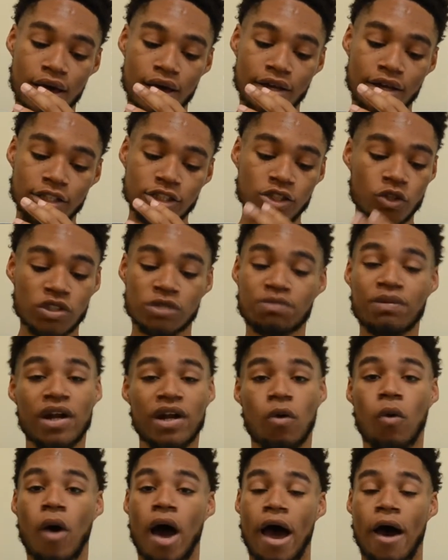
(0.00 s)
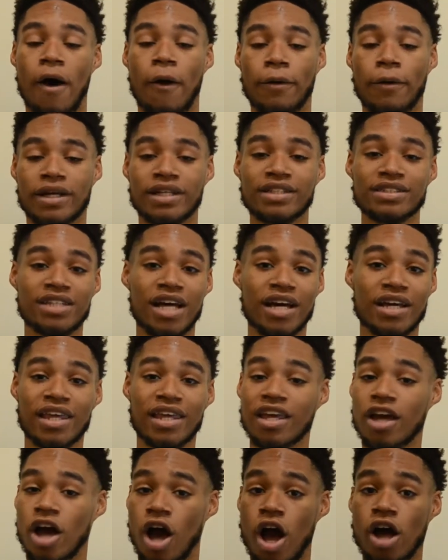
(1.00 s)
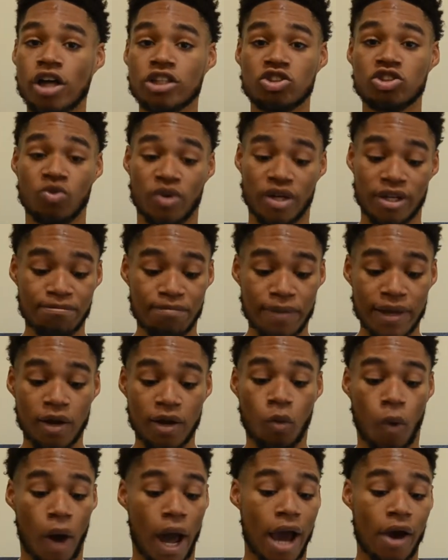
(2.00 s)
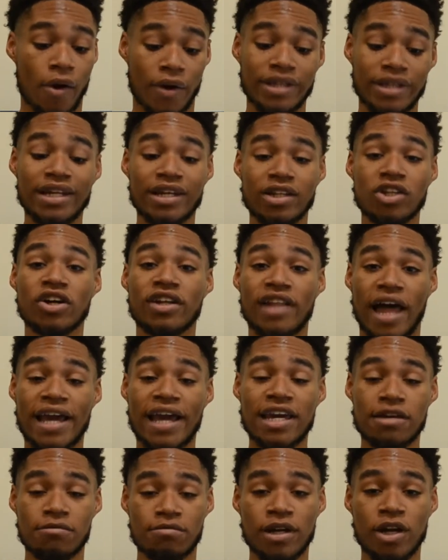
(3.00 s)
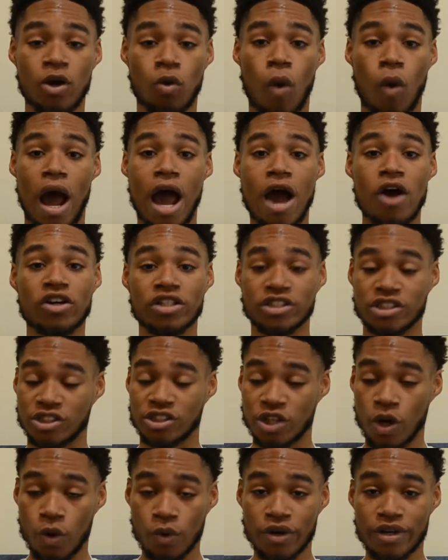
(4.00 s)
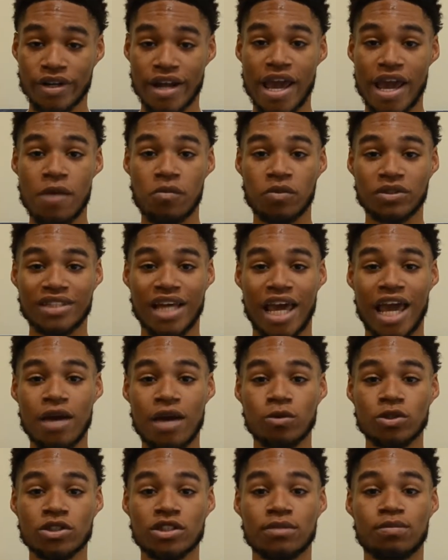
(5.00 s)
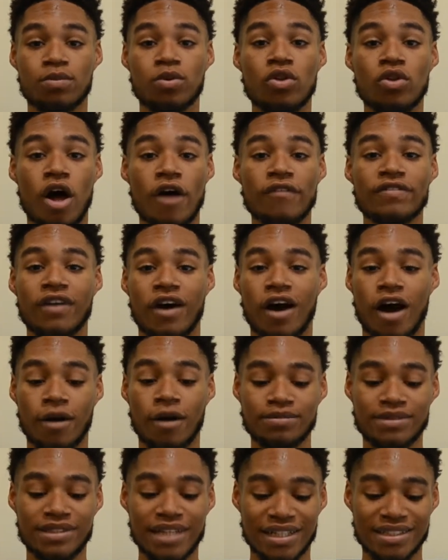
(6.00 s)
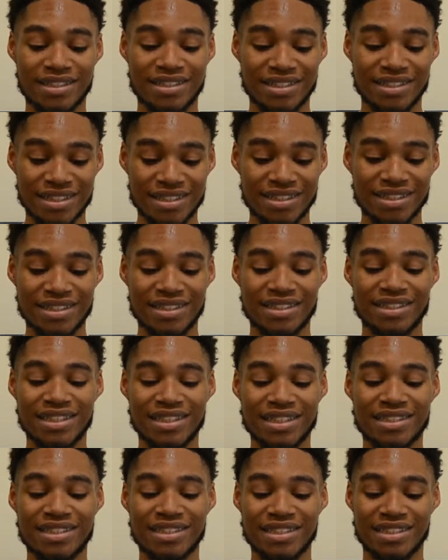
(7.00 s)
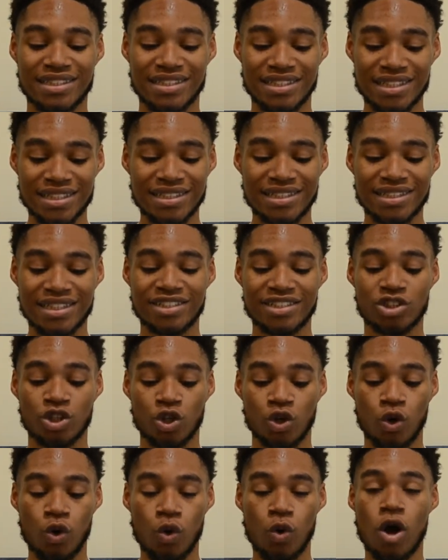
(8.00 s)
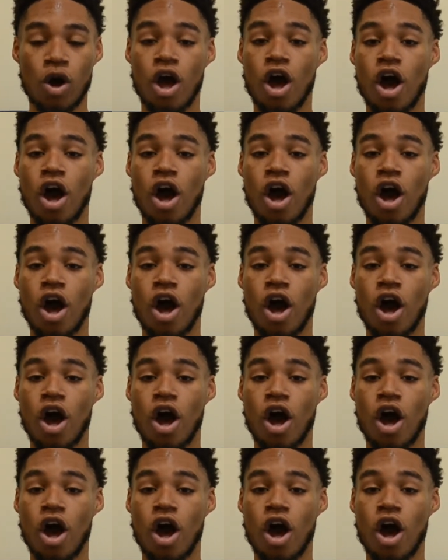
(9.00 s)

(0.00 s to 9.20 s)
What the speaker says: So it's been a while. Kentucky also, it'd been a while. And it looked like it'd been a while because Notre Dame was able to pull off the upset 66-62.